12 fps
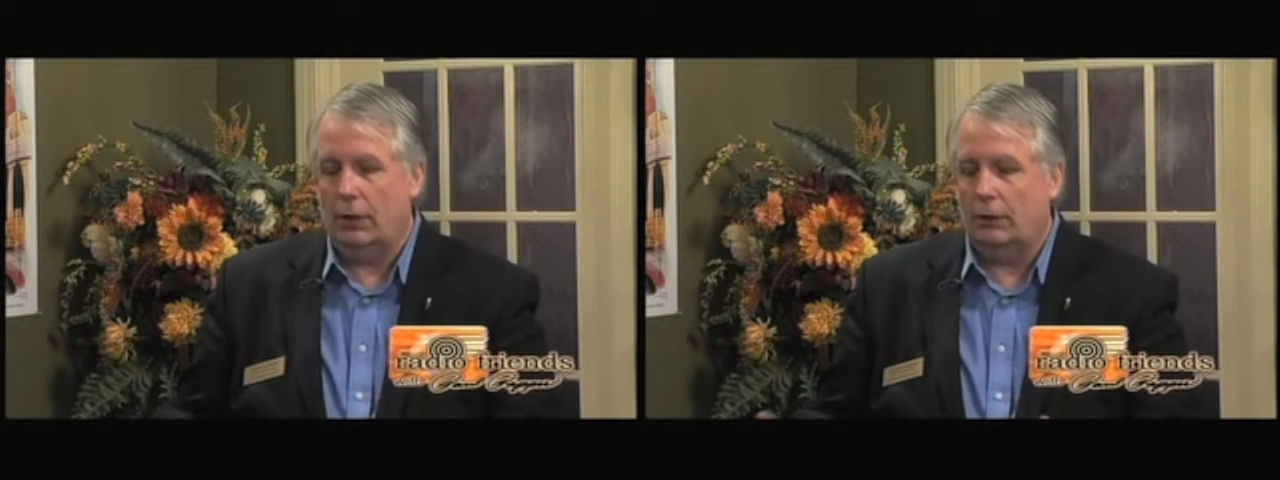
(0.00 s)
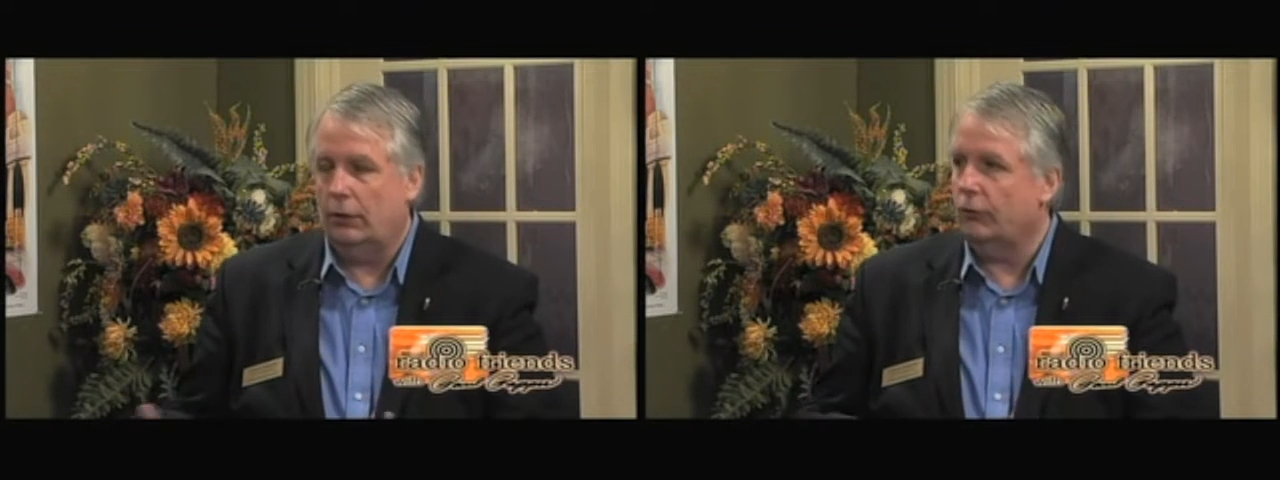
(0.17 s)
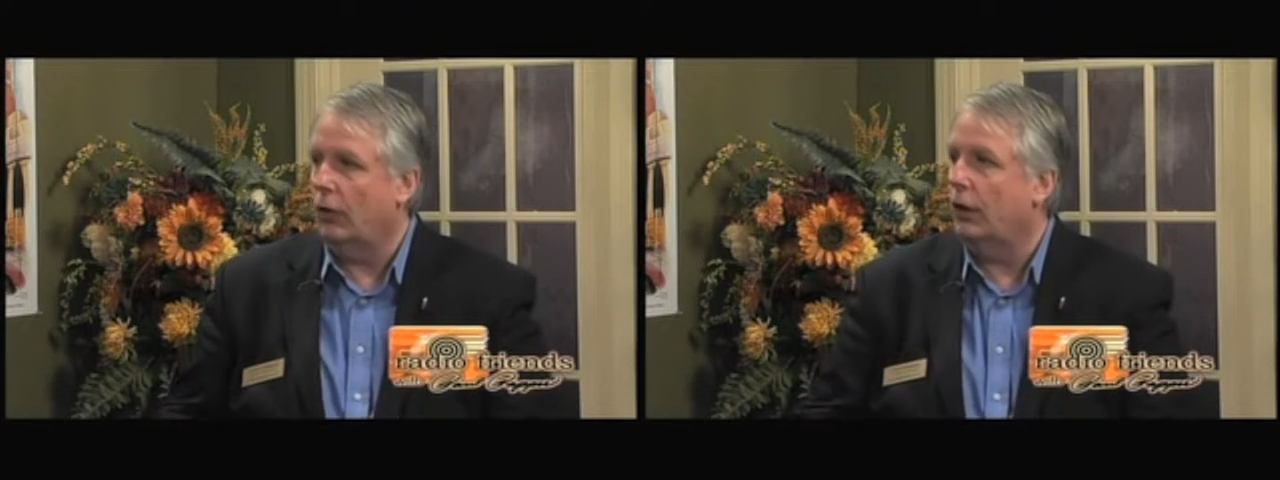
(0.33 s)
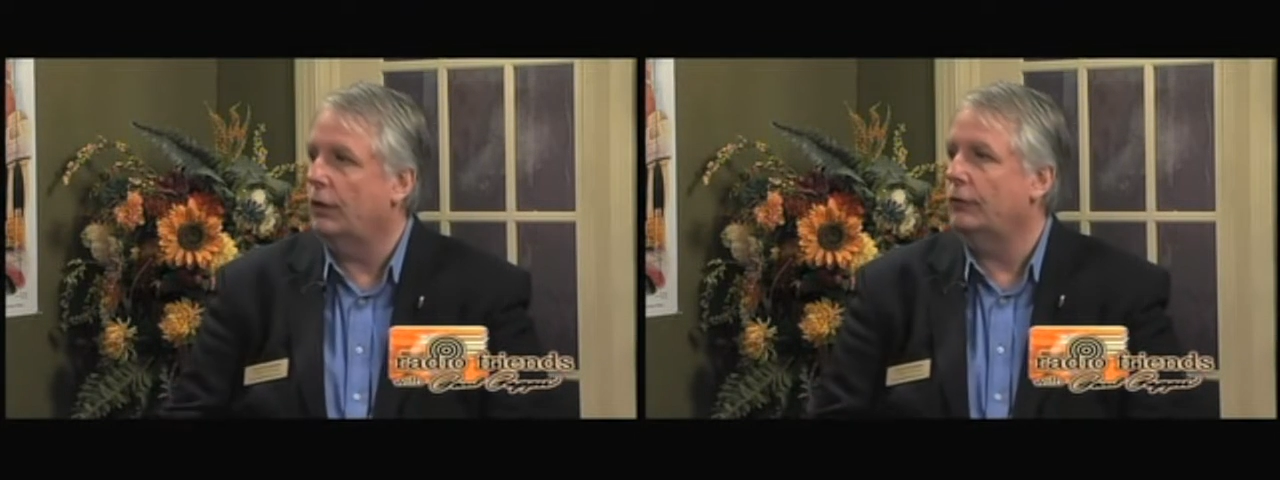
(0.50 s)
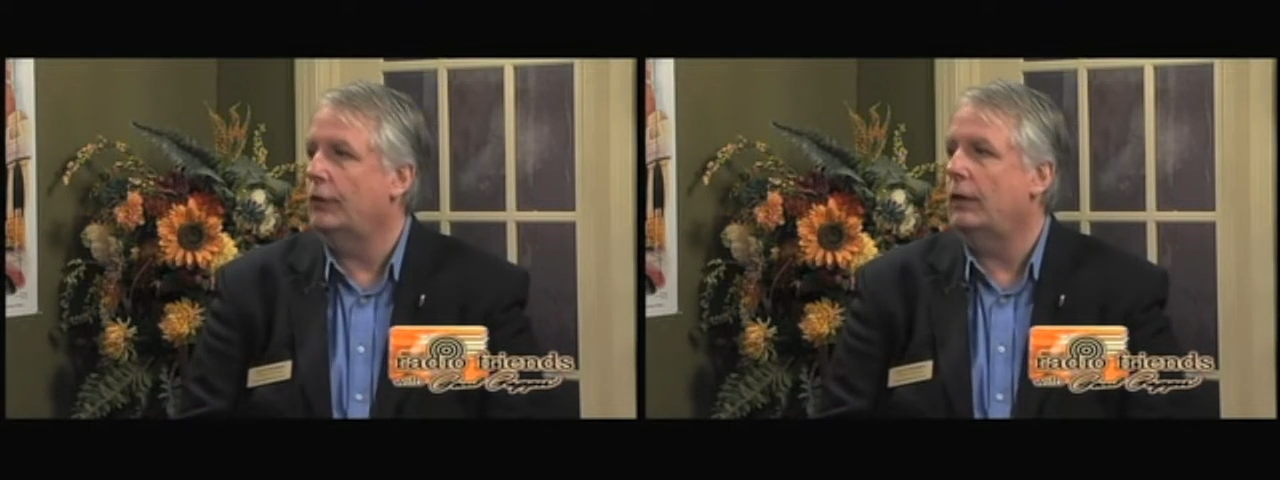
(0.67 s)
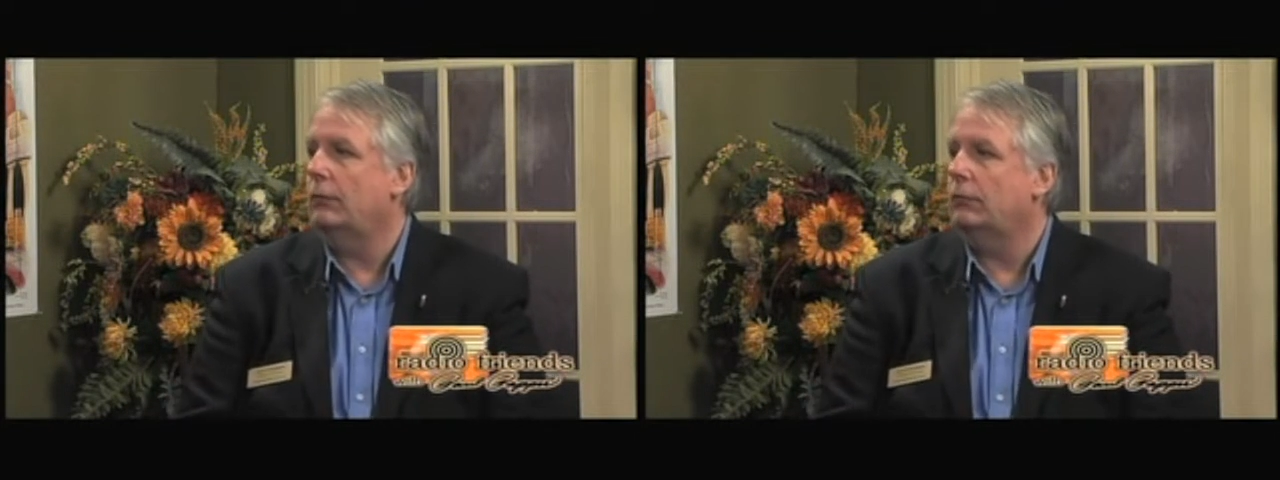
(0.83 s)
and as long
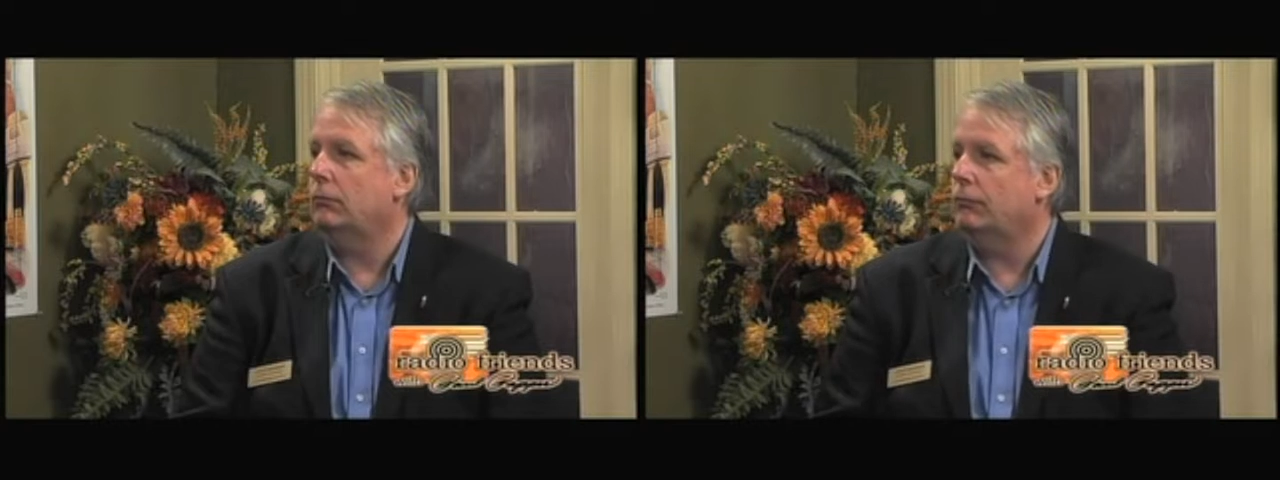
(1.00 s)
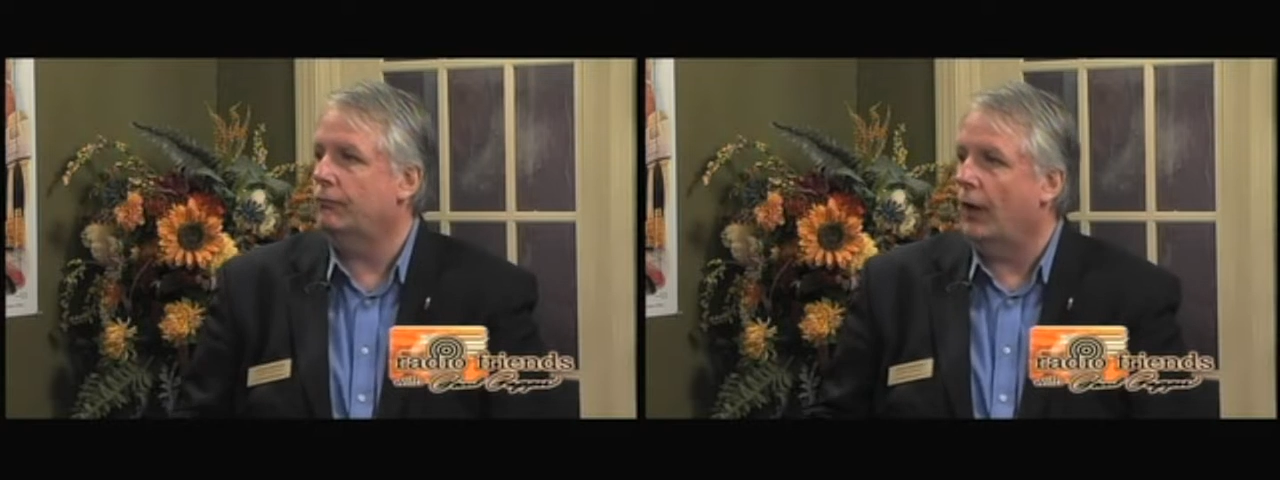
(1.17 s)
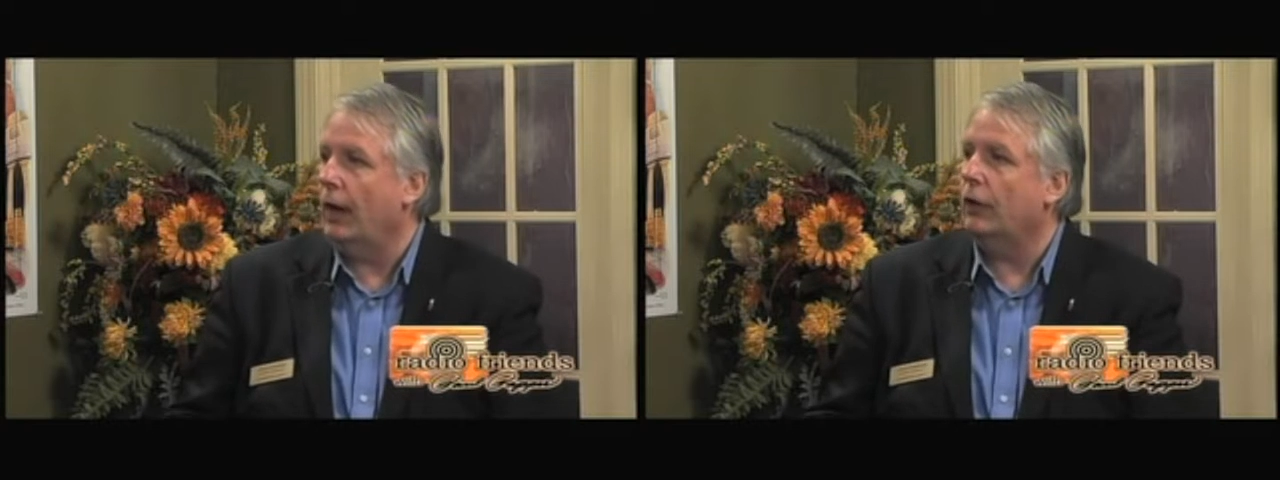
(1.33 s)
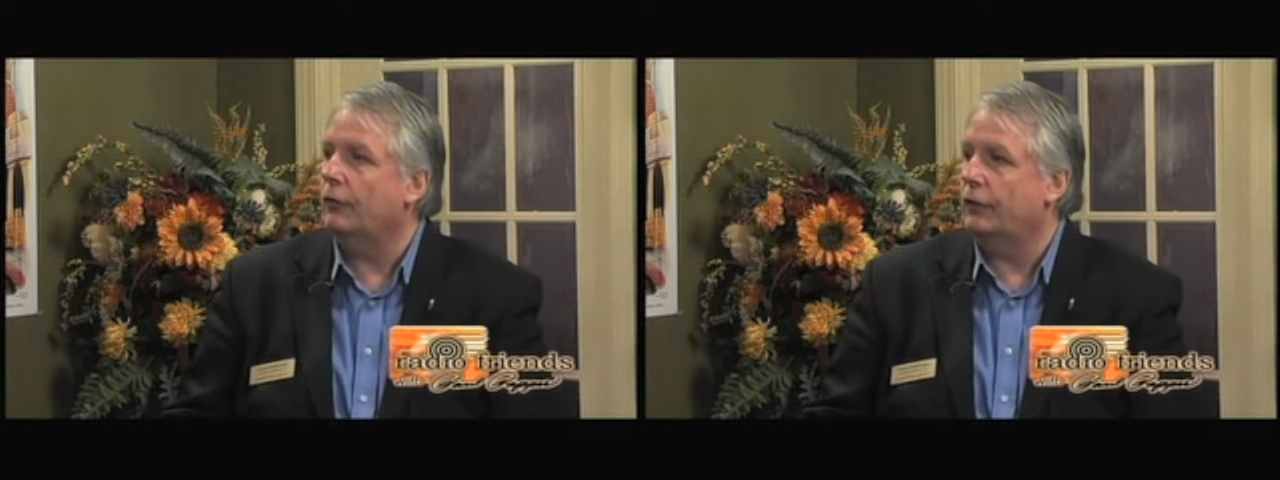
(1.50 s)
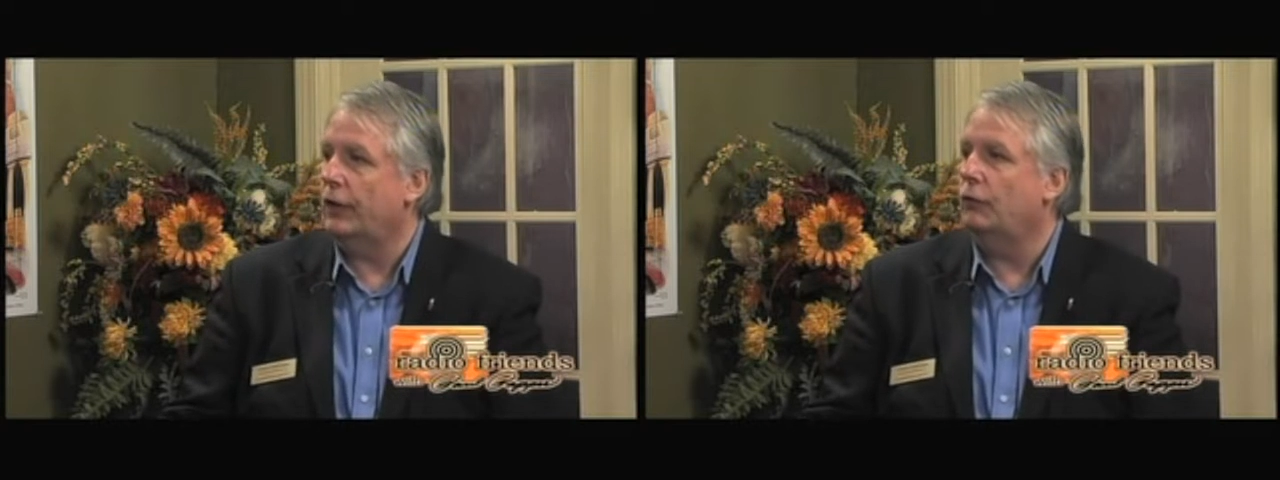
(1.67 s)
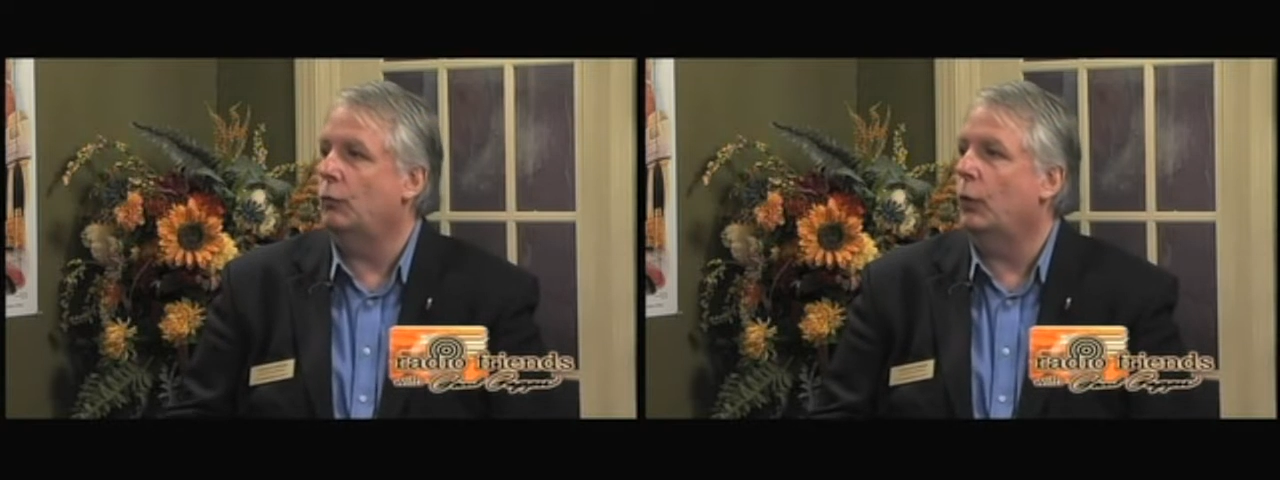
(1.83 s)
as that file
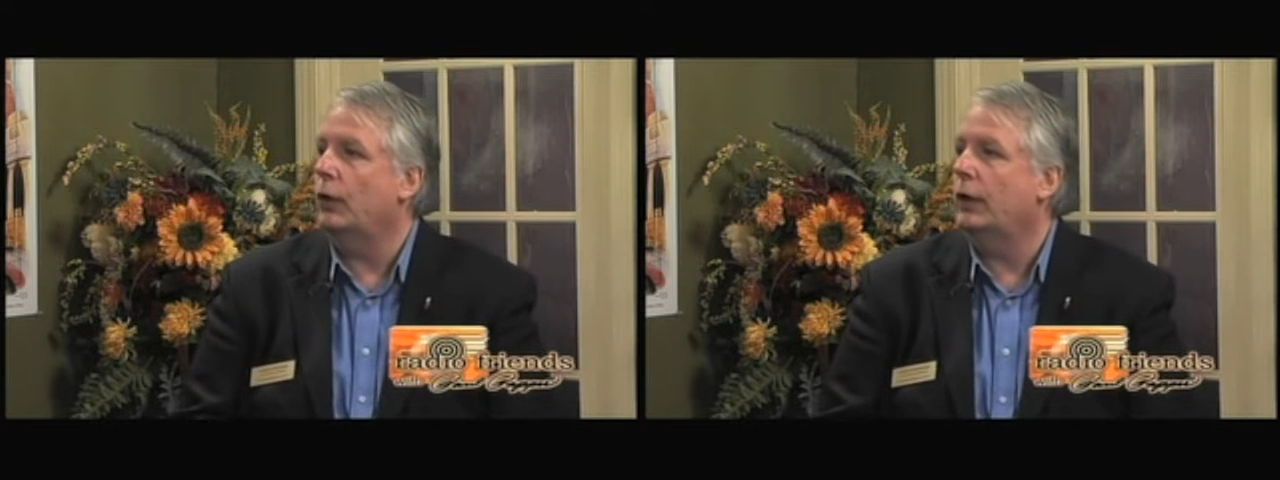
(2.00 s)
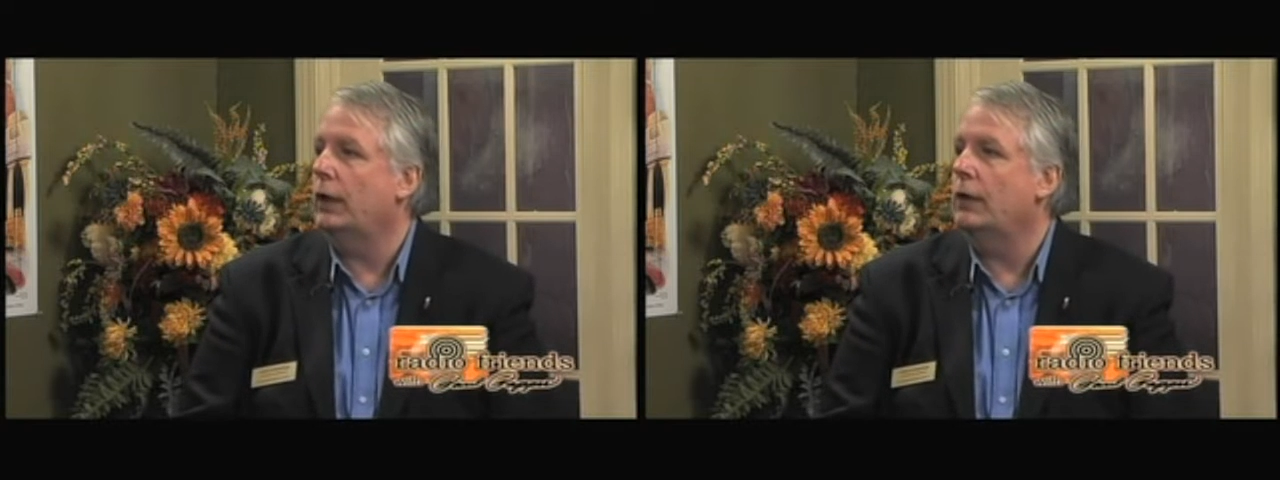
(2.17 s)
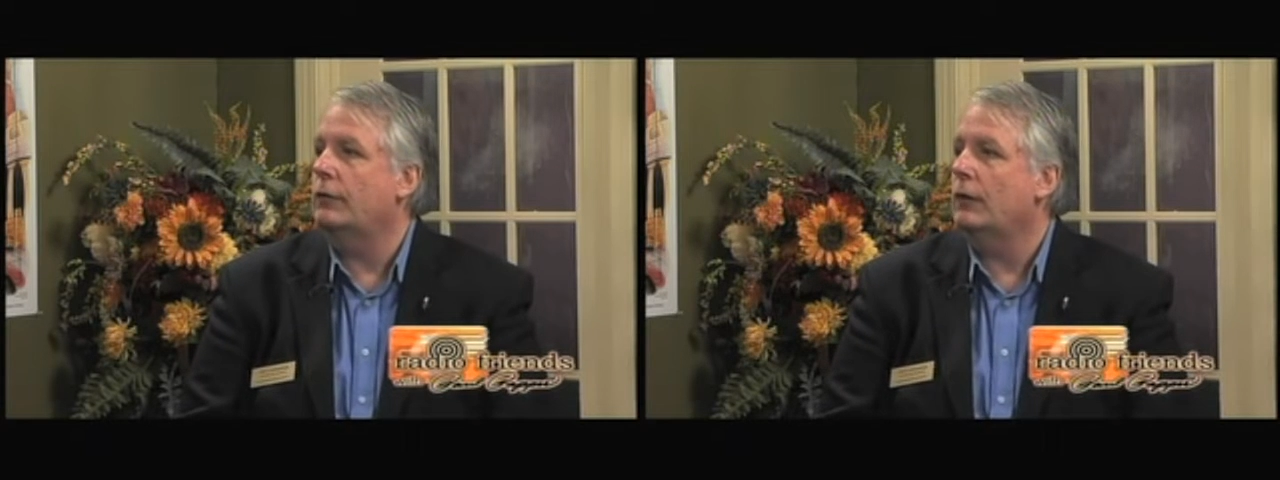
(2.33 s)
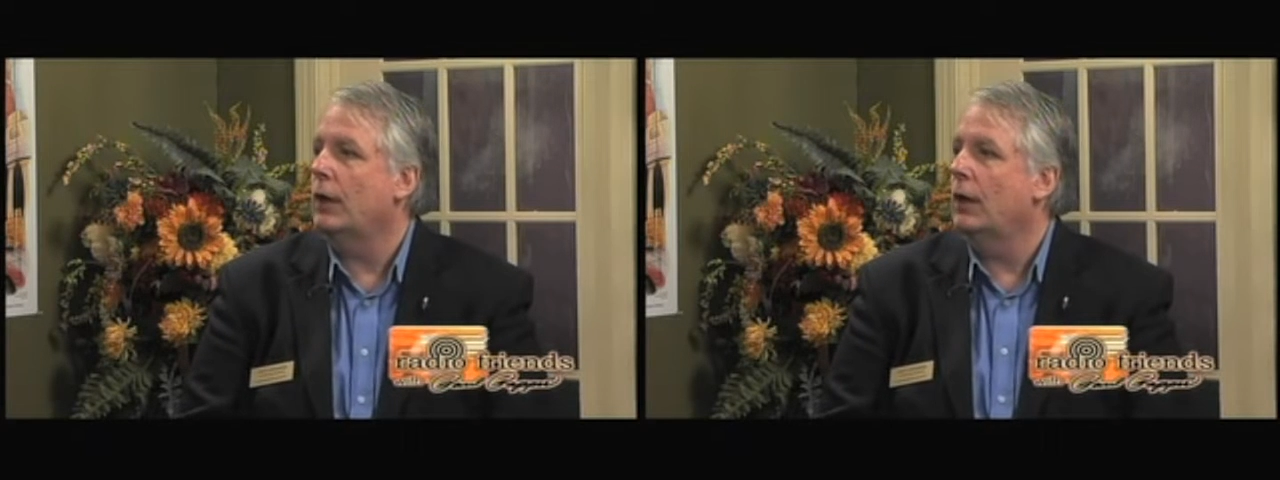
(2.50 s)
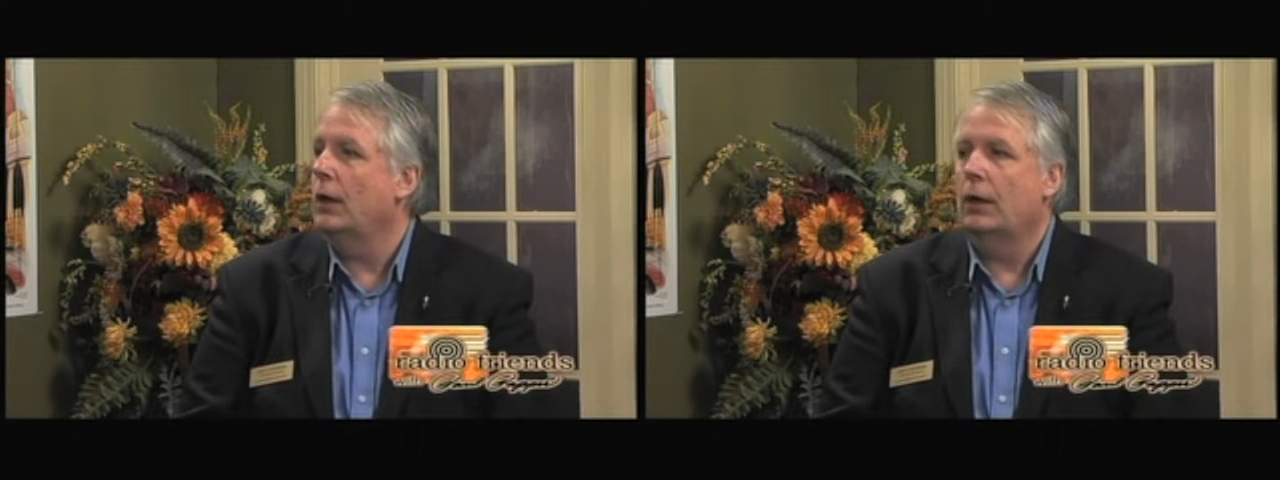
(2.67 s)
stays where it is,